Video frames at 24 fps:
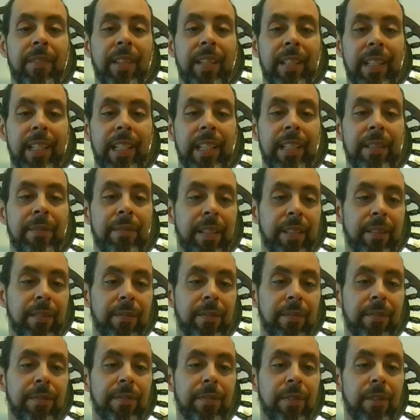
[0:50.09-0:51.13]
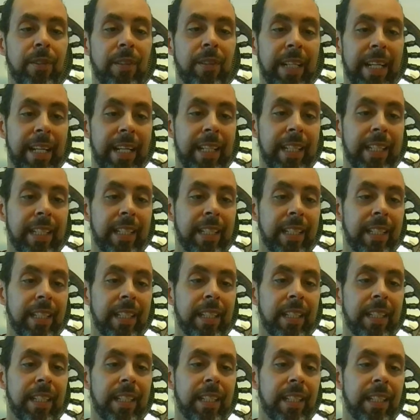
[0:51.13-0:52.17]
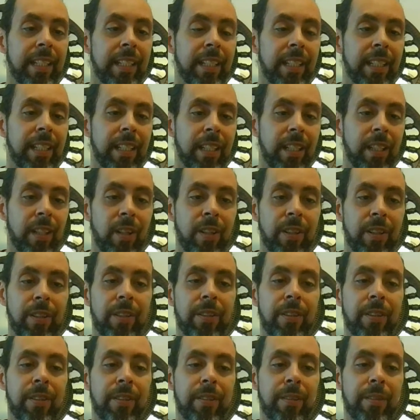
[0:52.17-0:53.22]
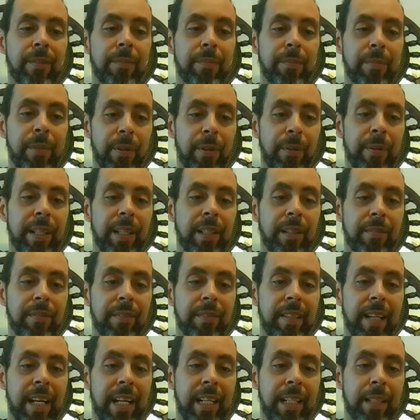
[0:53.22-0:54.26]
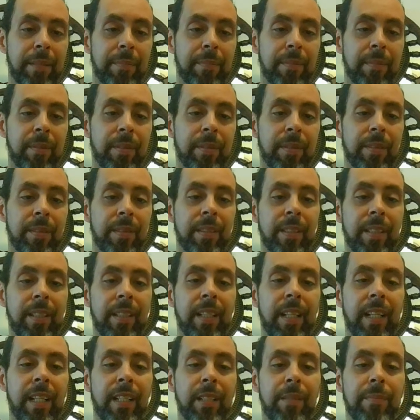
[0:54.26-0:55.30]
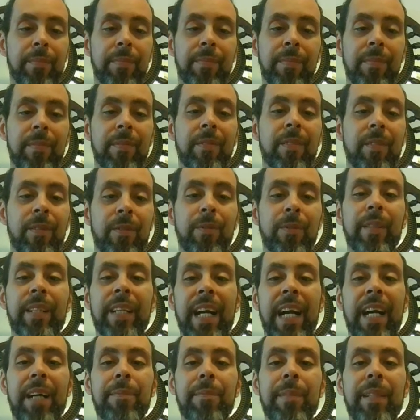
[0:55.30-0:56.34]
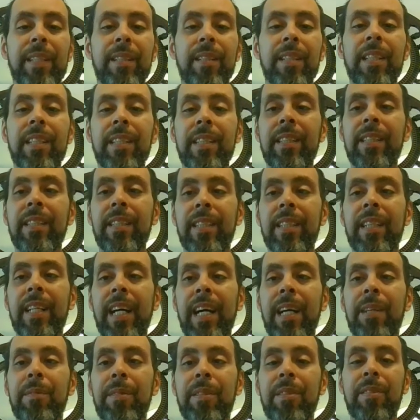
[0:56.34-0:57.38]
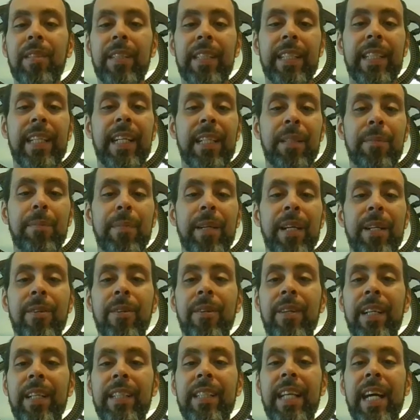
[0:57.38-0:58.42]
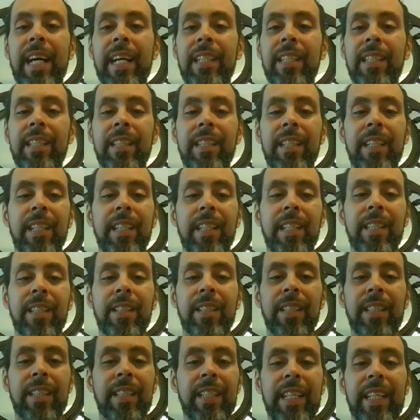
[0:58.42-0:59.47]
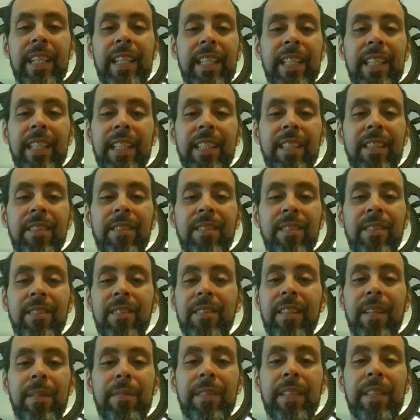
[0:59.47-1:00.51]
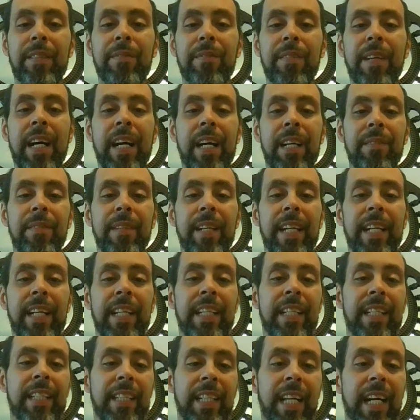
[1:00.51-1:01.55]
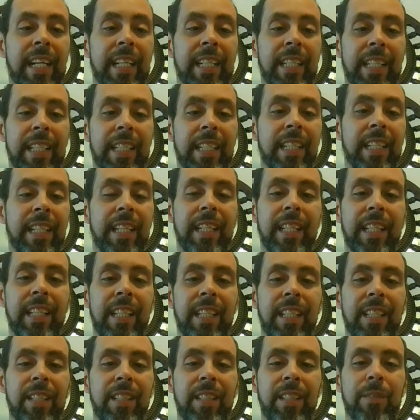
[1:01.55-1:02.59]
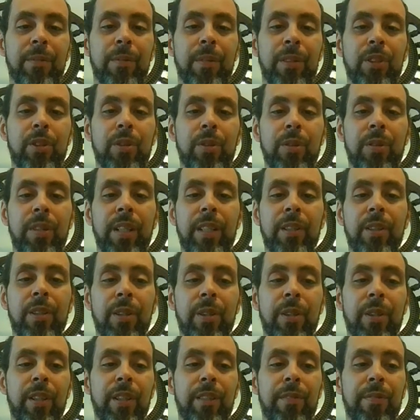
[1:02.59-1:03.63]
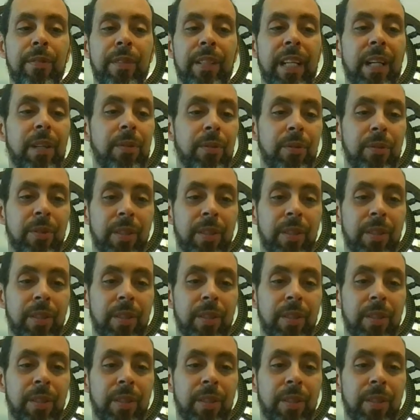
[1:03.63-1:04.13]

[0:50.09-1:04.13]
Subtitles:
living for a longer period of time. Um, we have been obviously getting better at that, hitting 75, 80, 90, which is unheard of when I was